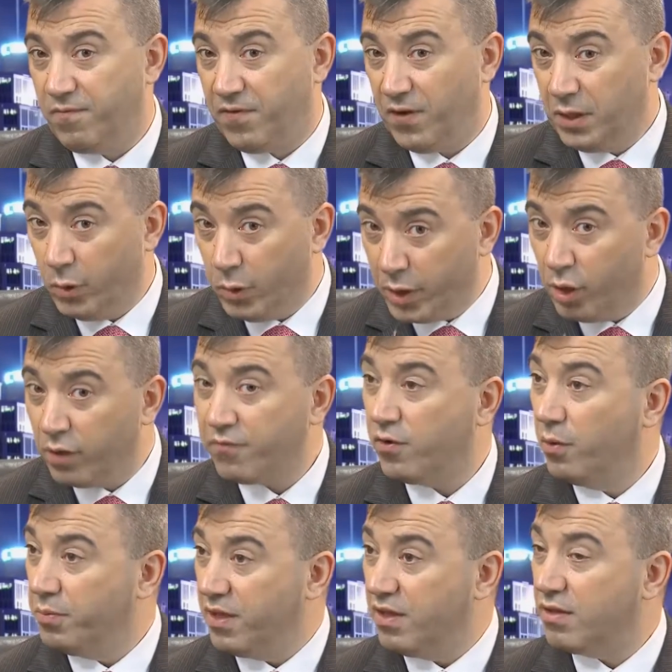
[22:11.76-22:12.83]
following on
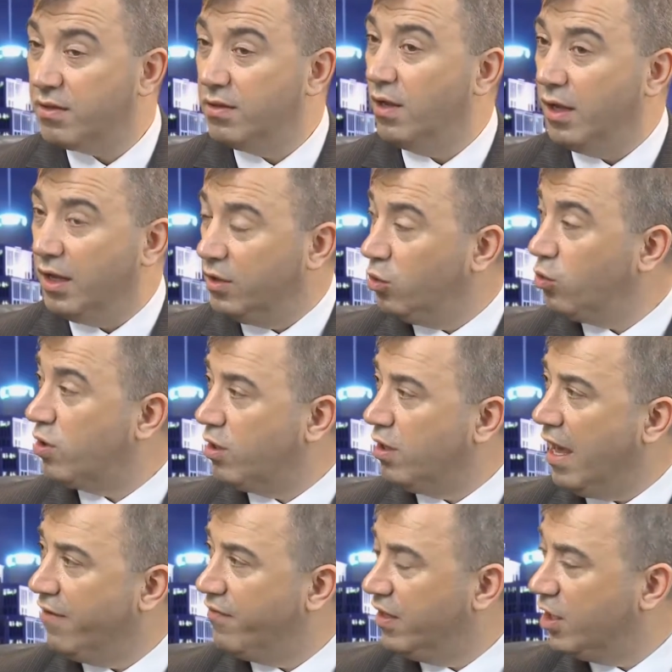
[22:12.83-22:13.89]
from this, Nunzio, you
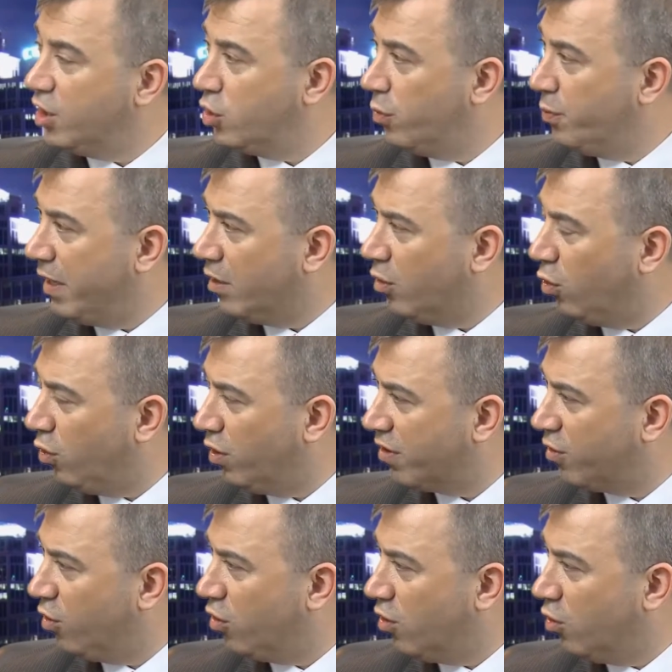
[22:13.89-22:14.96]
have an issue about a
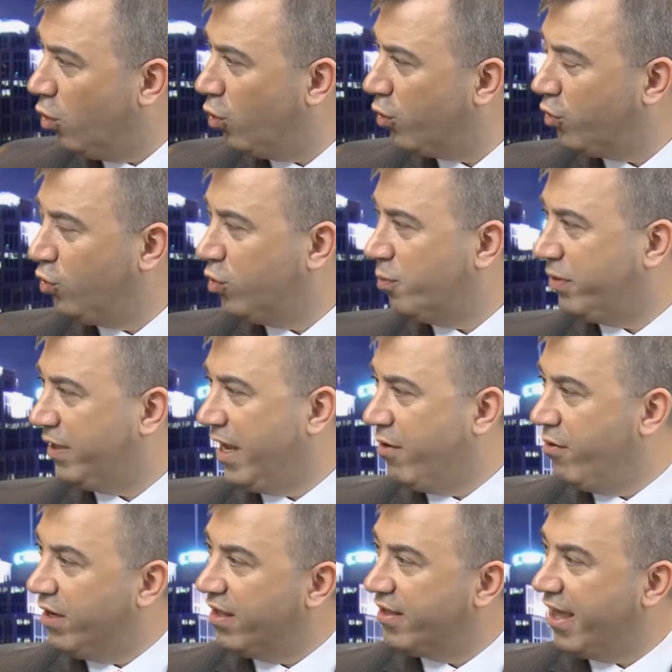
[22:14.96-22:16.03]
certain Hawthorn player
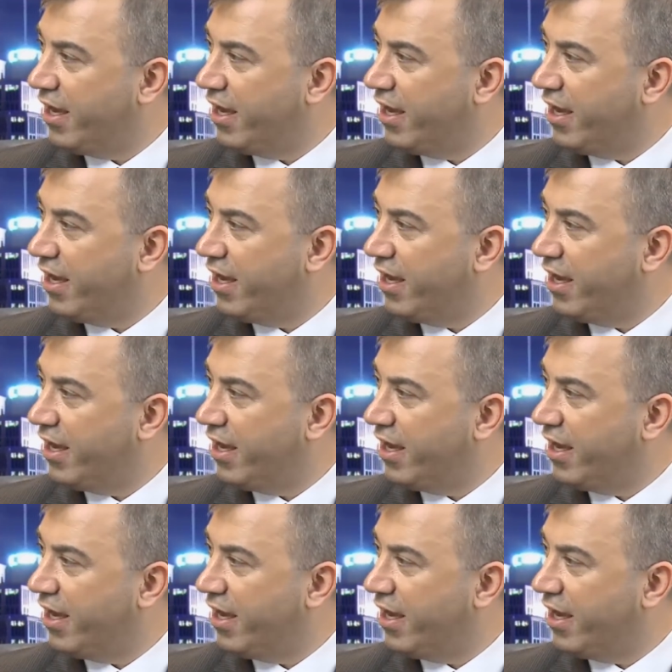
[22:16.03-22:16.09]
and his